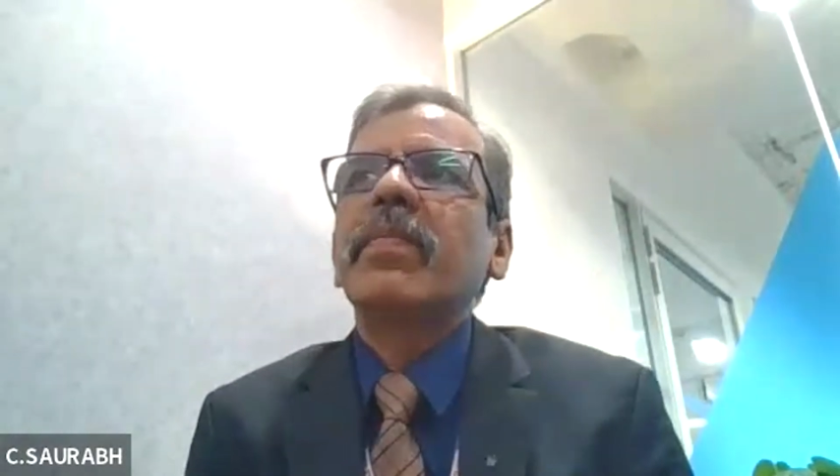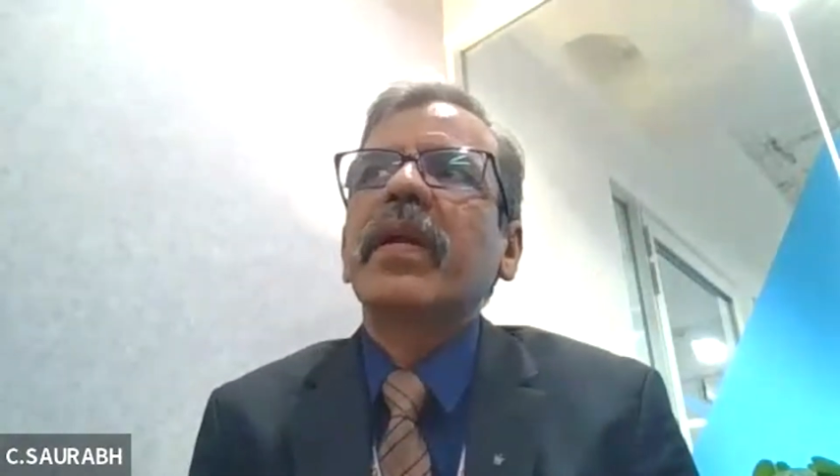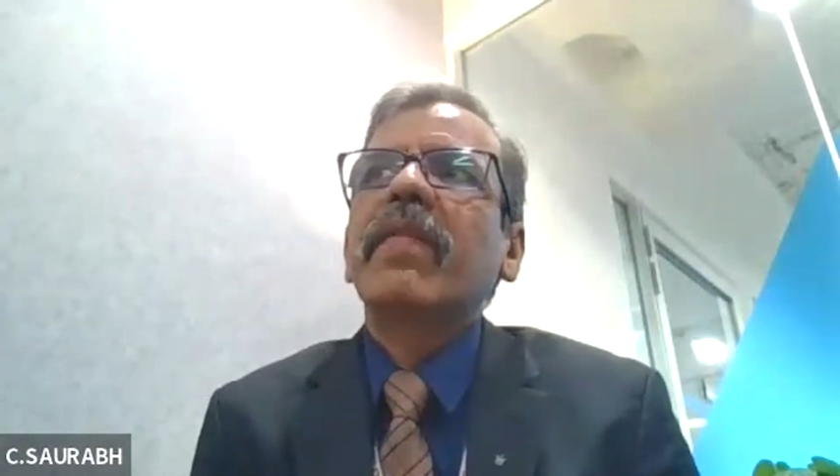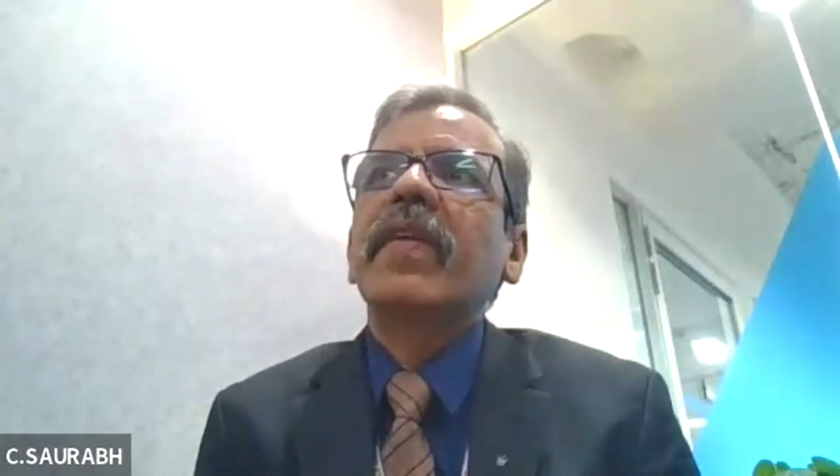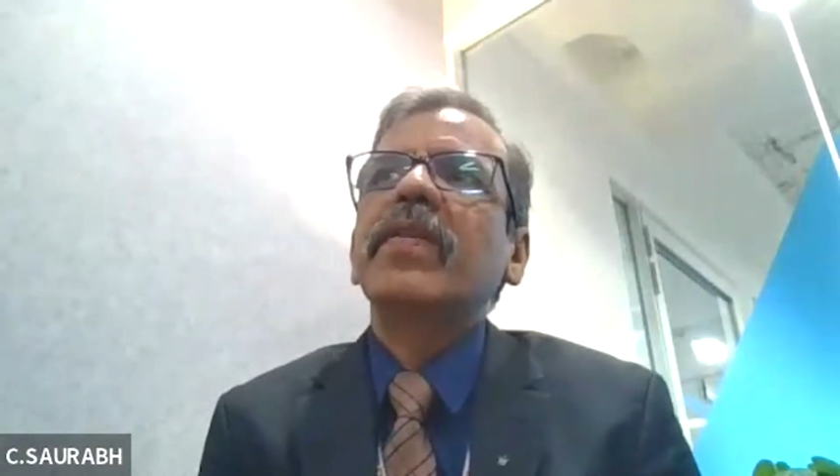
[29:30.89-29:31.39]

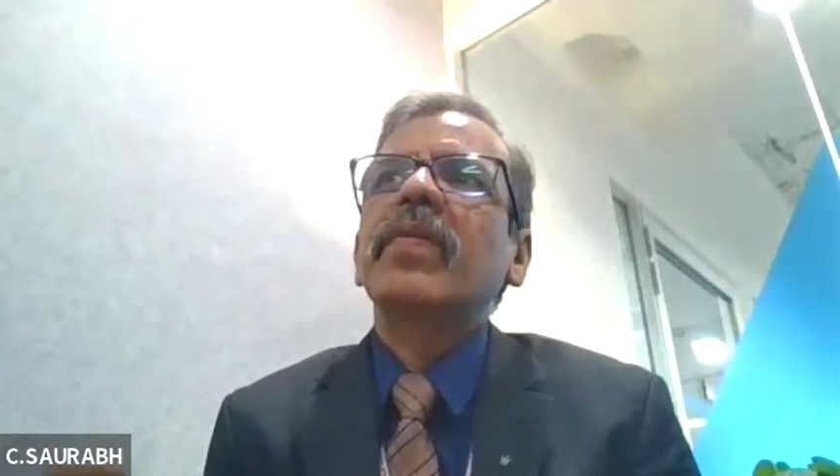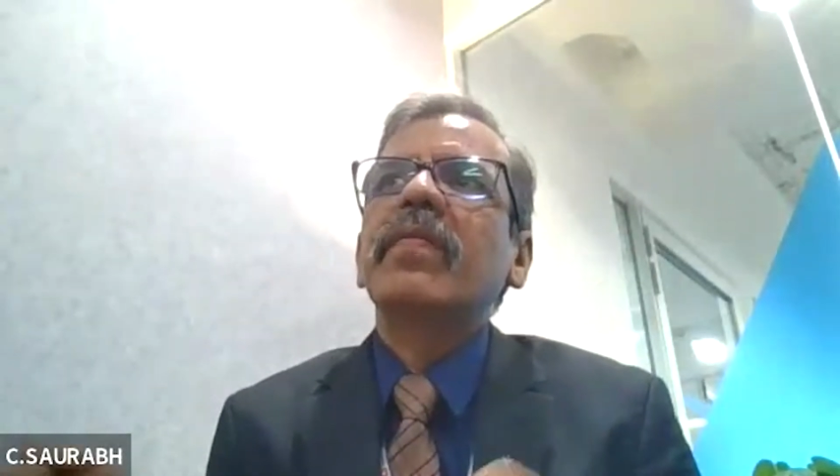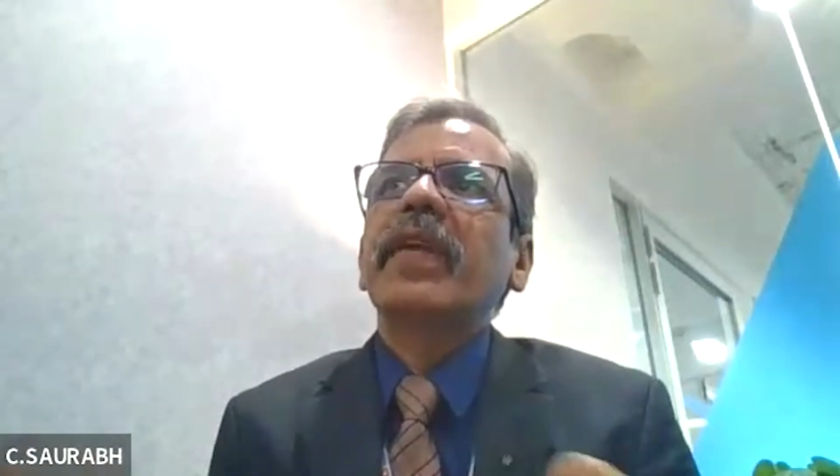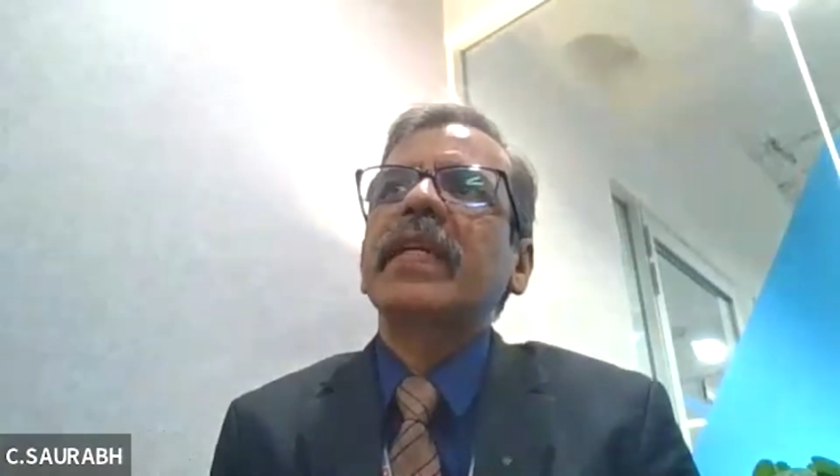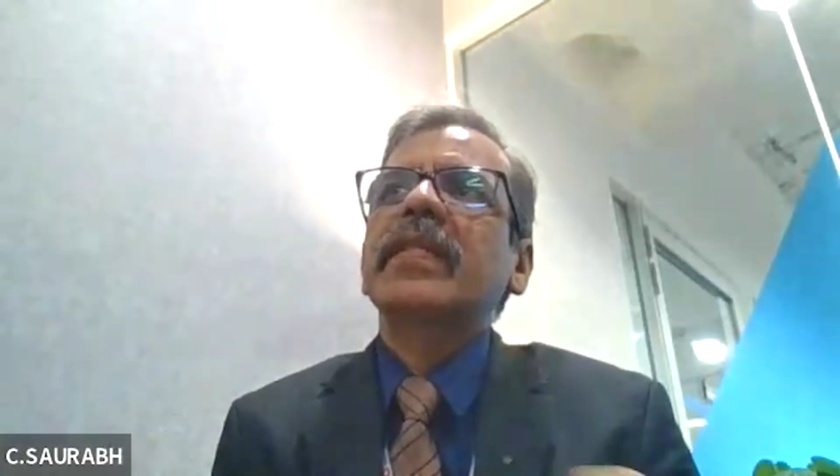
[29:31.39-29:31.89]
beta, when you
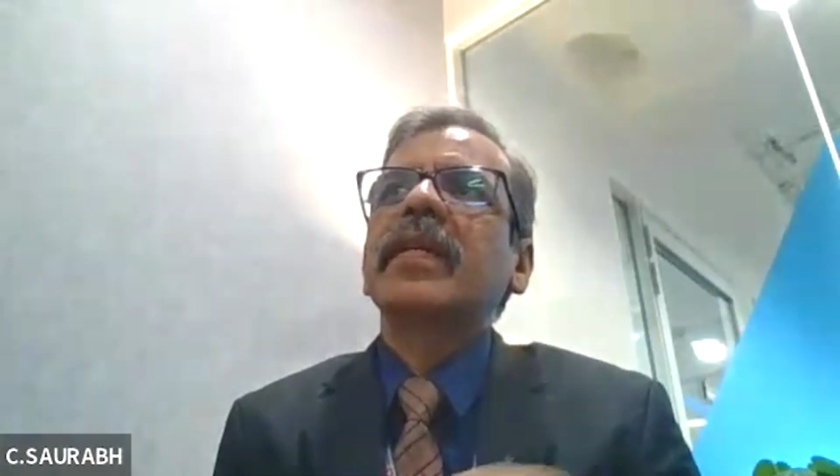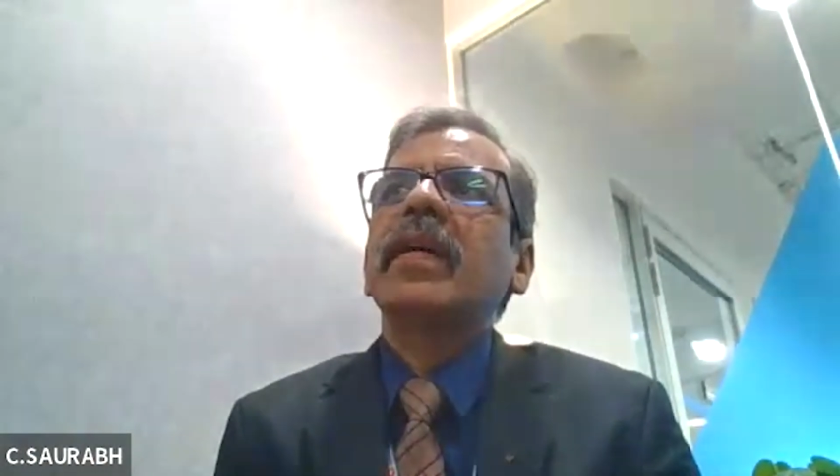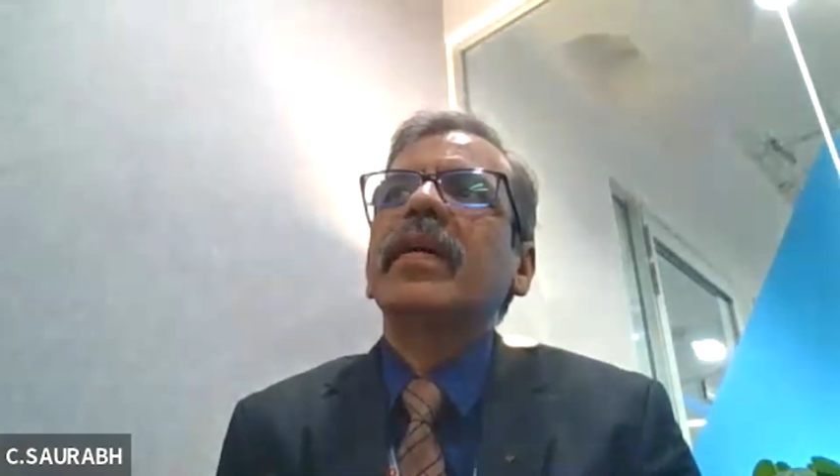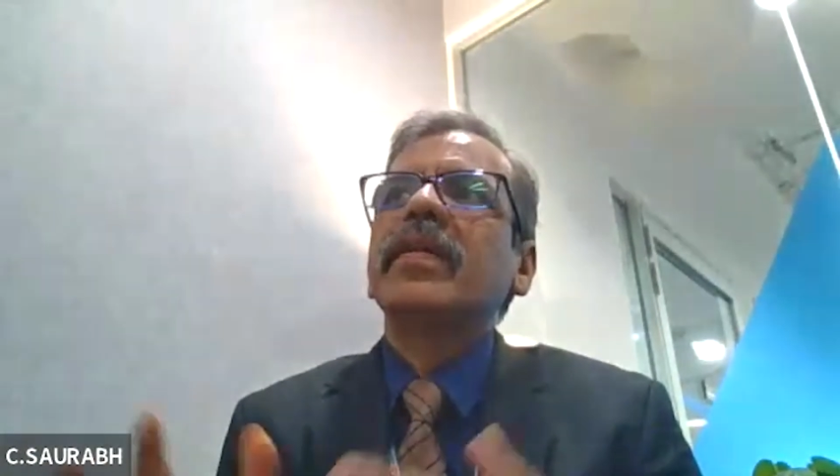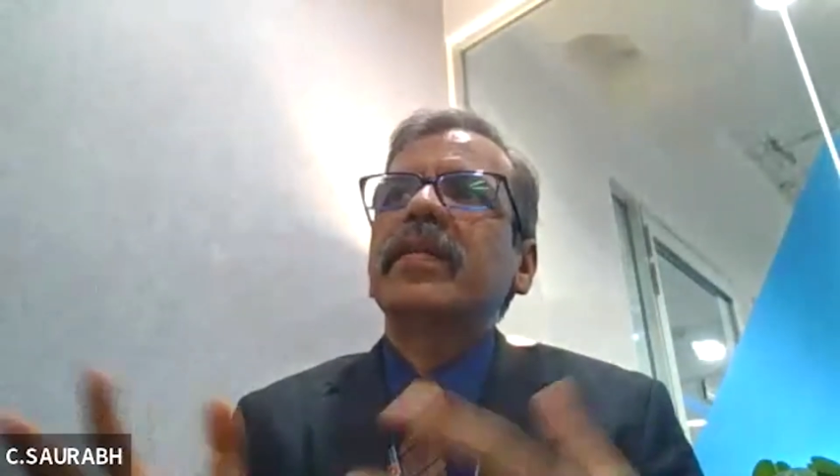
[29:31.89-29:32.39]
invest
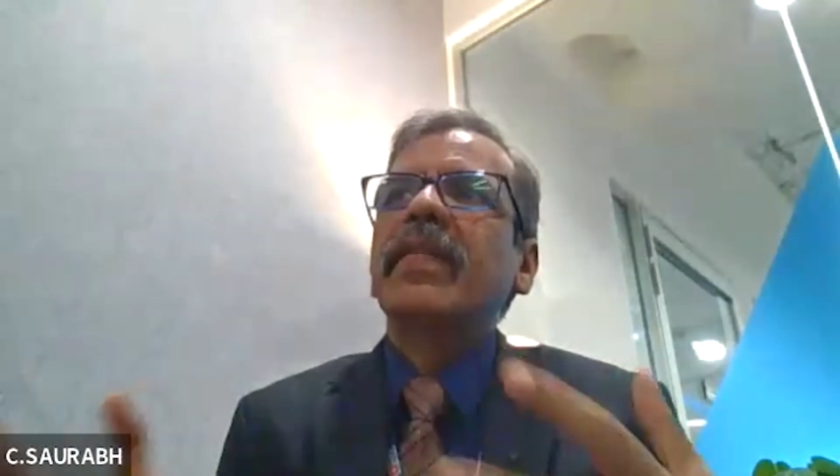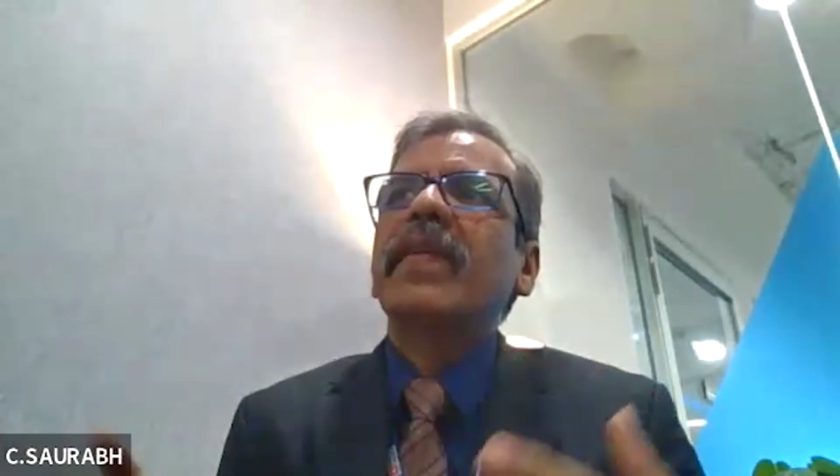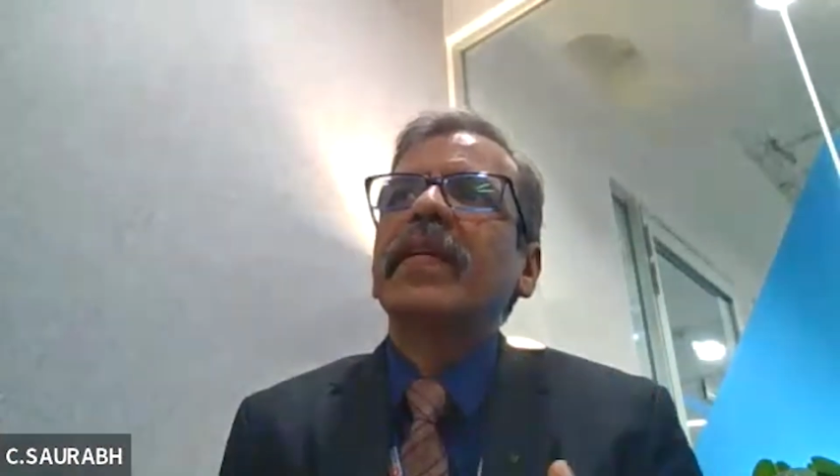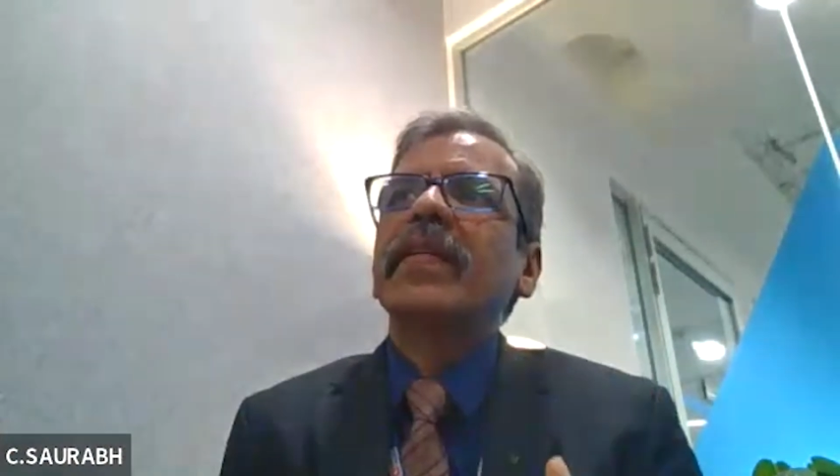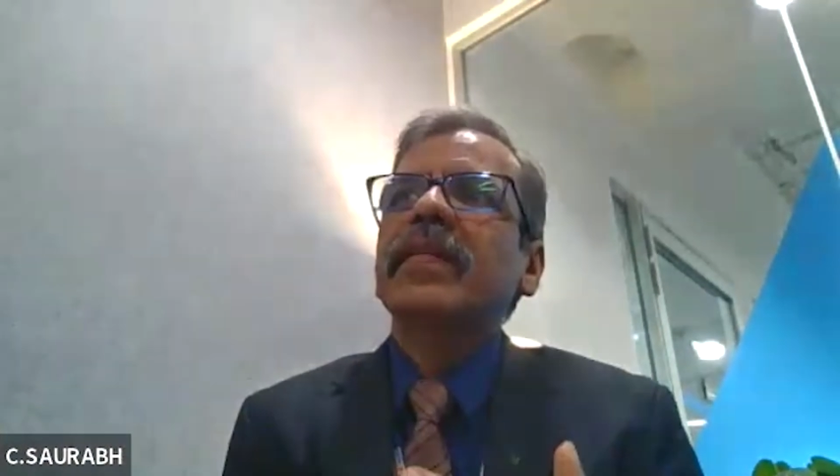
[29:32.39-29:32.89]

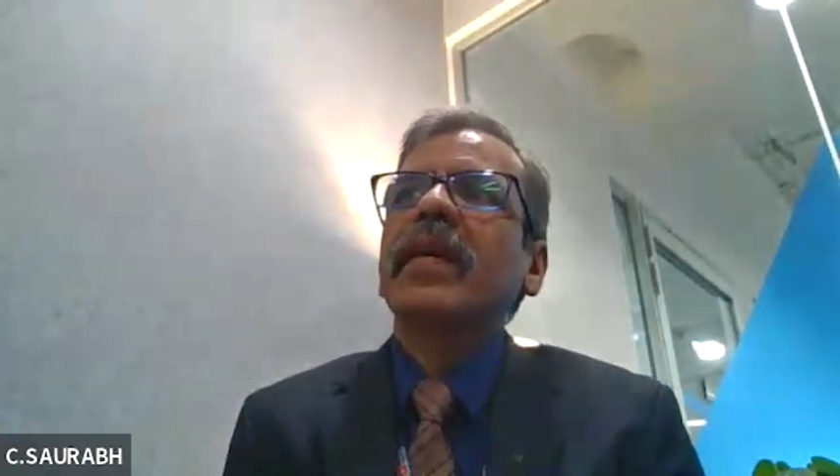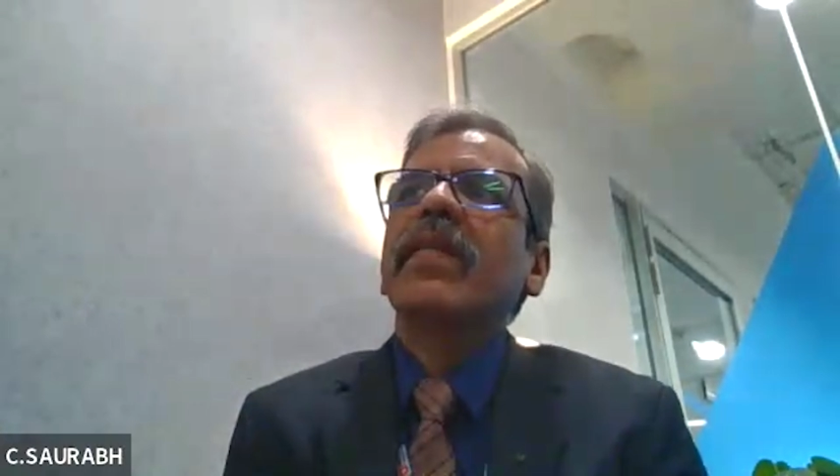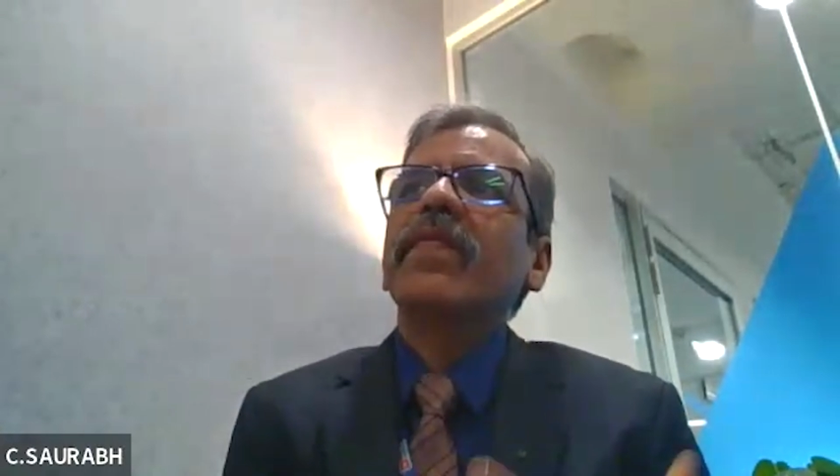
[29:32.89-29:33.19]
savings,